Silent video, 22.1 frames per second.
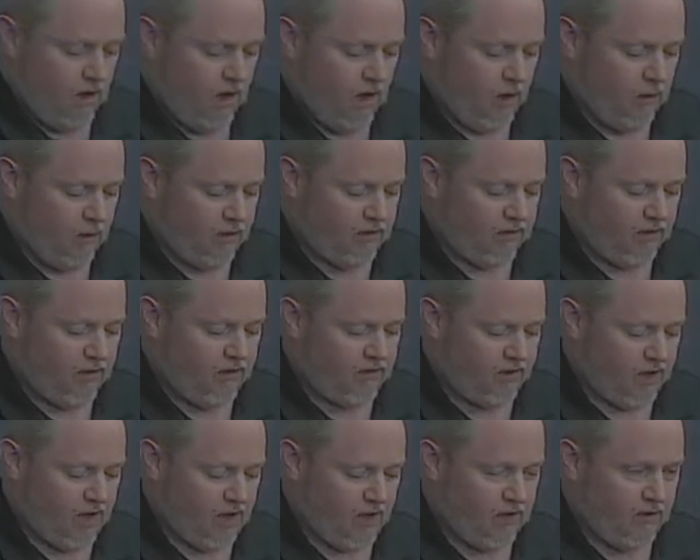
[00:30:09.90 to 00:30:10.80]
I was the
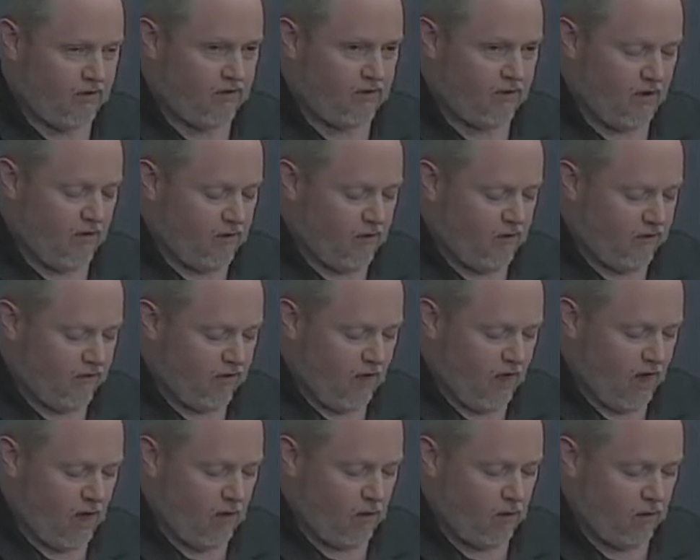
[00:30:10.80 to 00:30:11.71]
size of a
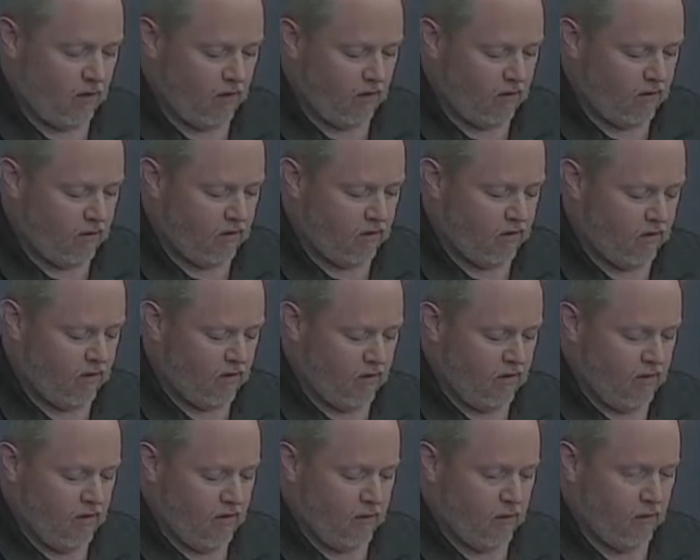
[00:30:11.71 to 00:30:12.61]
flower,
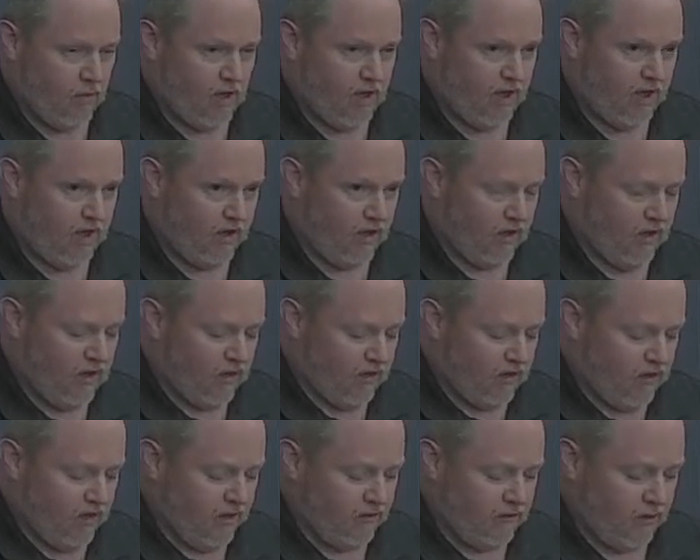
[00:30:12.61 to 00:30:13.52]
many
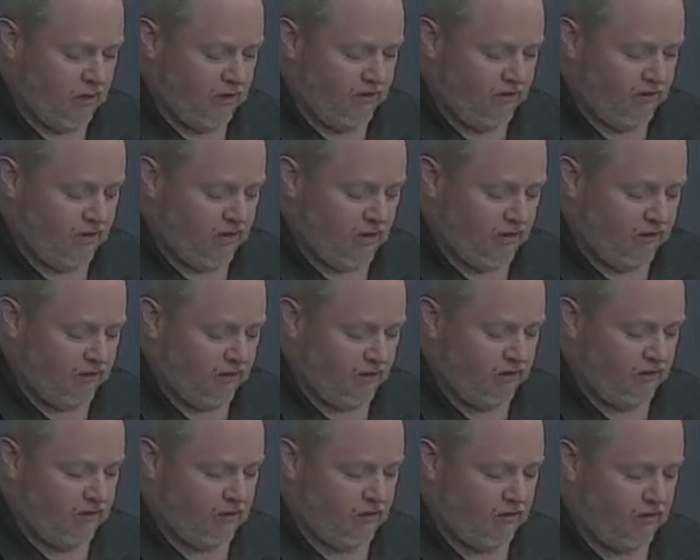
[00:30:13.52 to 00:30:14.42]
different
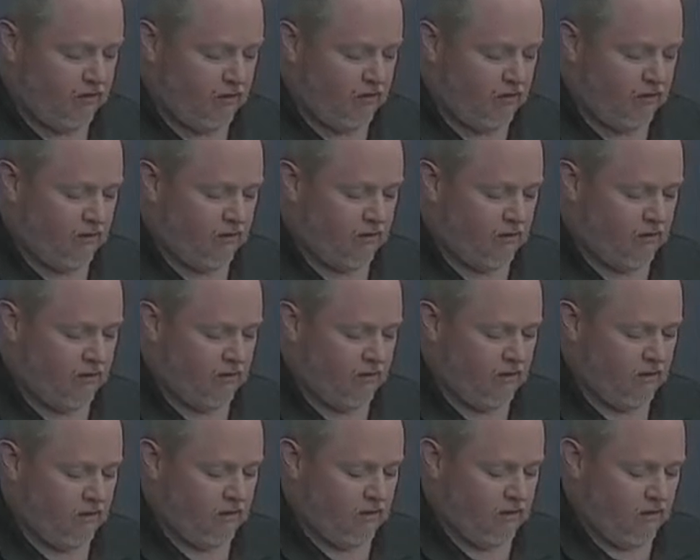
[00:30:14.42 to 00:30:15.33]
sizes.
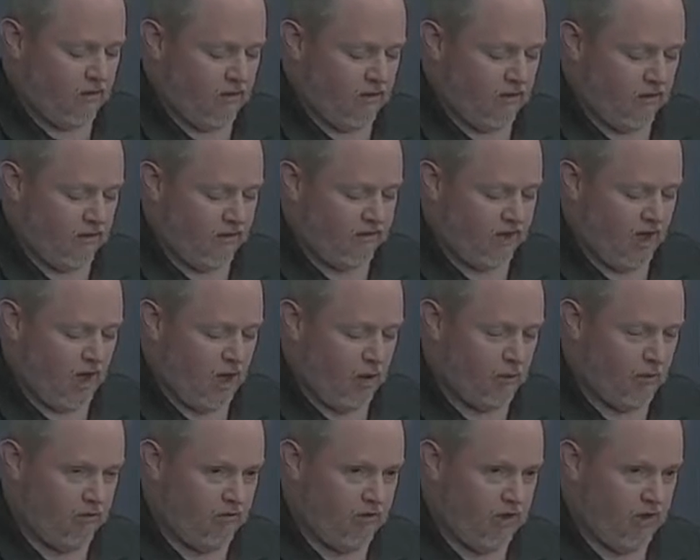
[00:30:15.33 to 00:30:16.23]
The
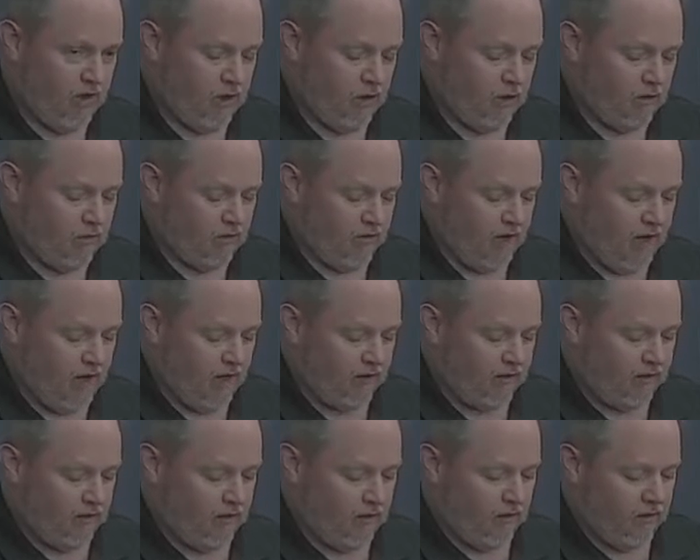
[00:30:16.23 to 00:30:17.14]
time of year
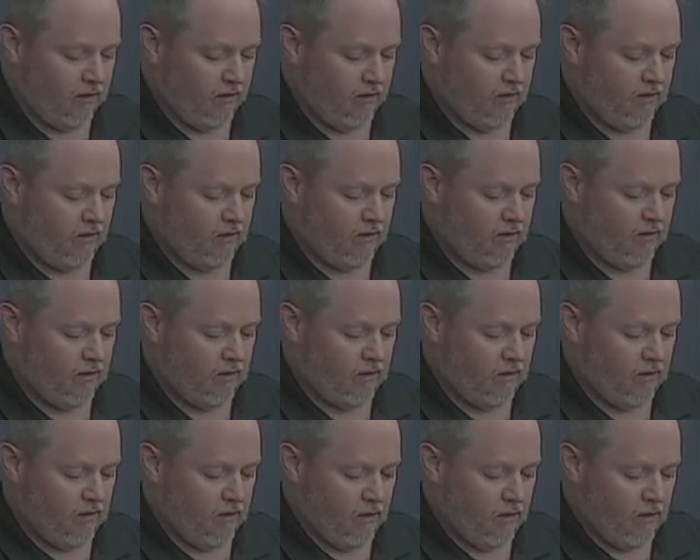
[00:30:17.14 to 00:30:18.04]
factored
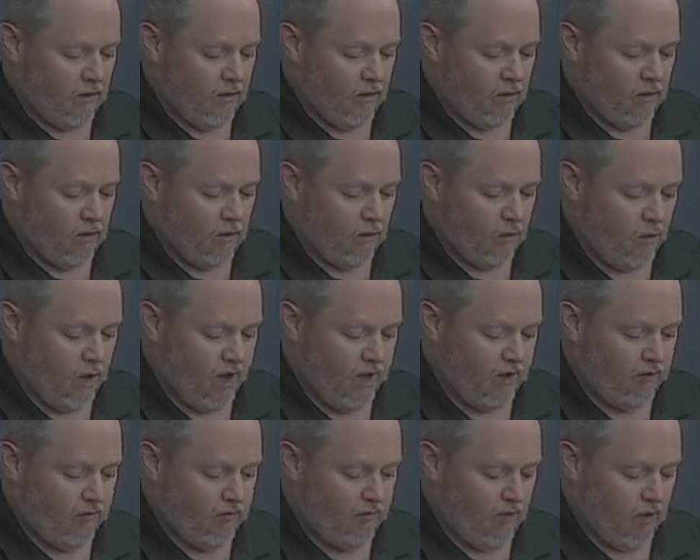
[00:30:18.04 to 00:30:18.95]

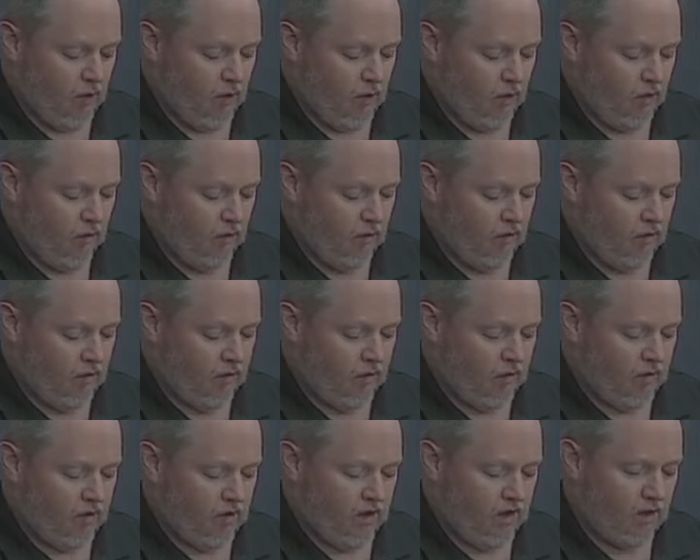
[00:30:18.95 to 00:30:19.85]
rainfall,
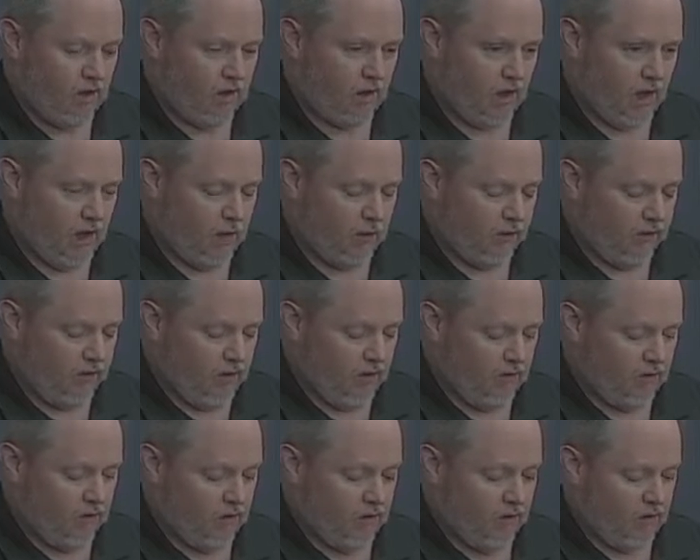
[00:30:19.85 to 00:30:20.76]
cloud
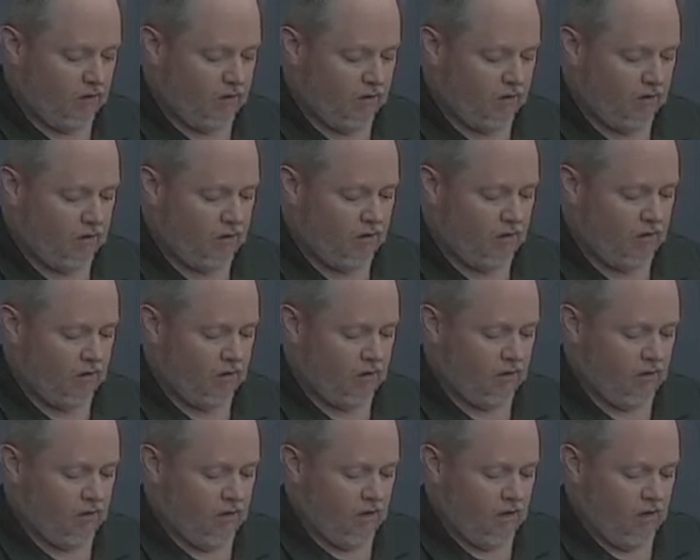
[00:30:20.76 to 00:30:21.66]
cover.
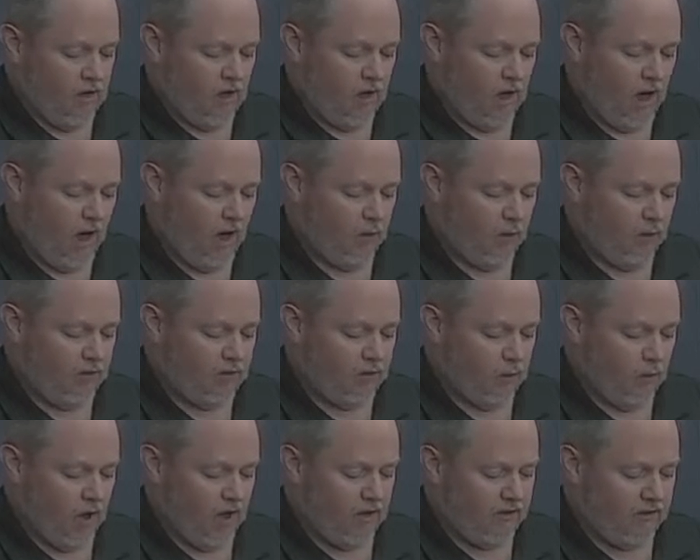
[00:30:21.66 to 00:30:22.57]
I
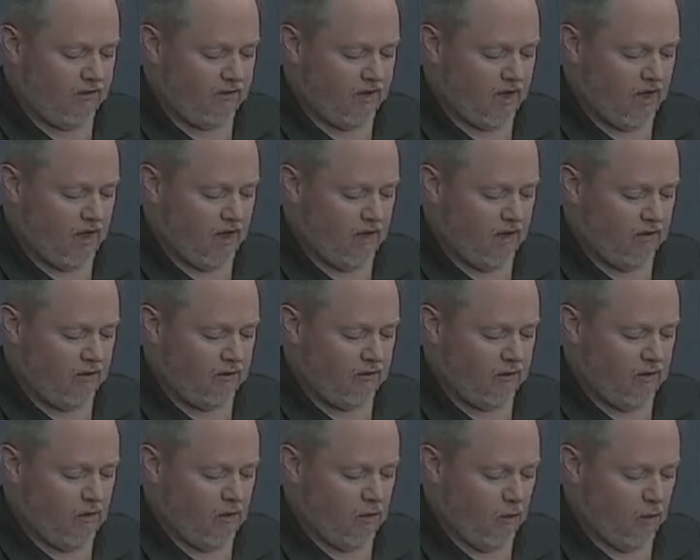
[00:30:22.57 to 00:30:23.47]
was one
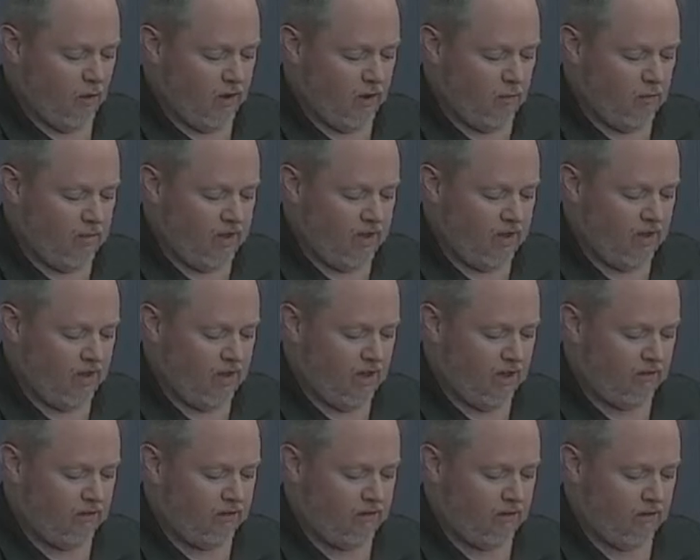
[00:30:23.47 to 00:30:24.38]
size when a
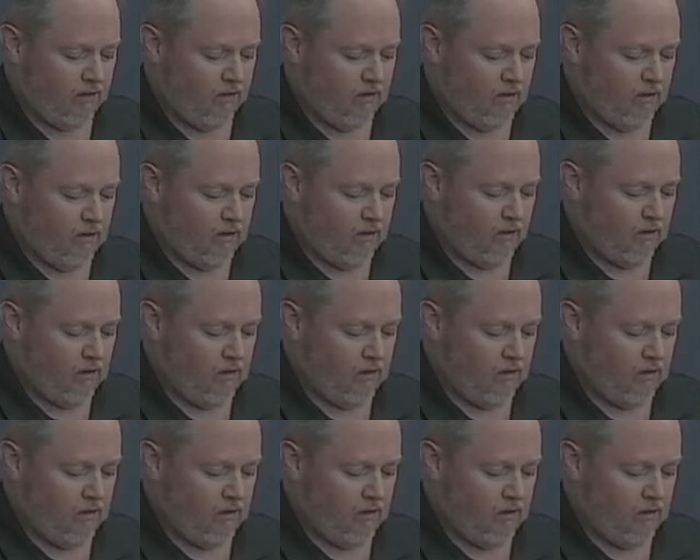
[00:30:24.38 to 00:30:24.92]
bee entered.